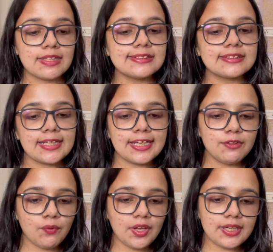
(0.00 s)
Then
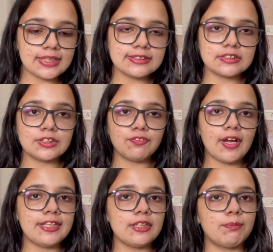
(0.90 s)
second one is
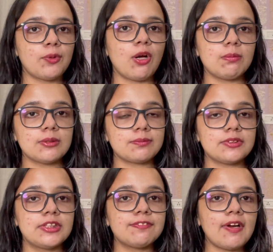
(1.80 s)
define the problem.
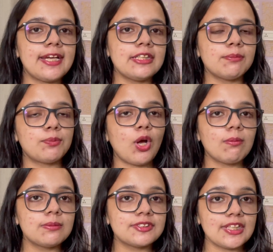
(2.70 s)
Define the
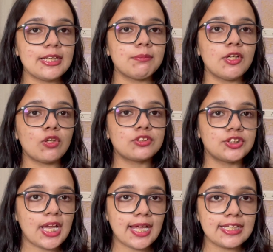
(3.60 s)
problem statement or
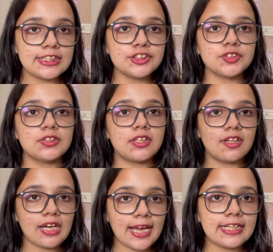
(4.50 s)
challenge the
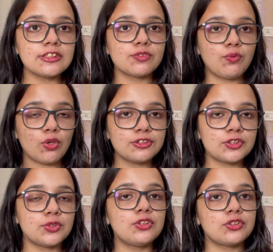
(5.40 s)
client
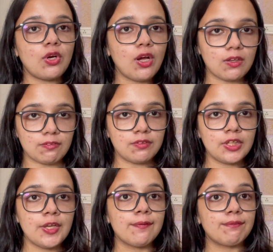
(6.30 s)
wants to solve
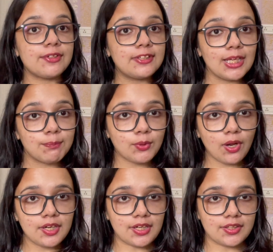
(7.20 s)
with their
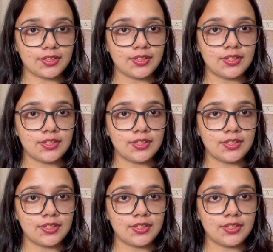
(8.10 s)
product.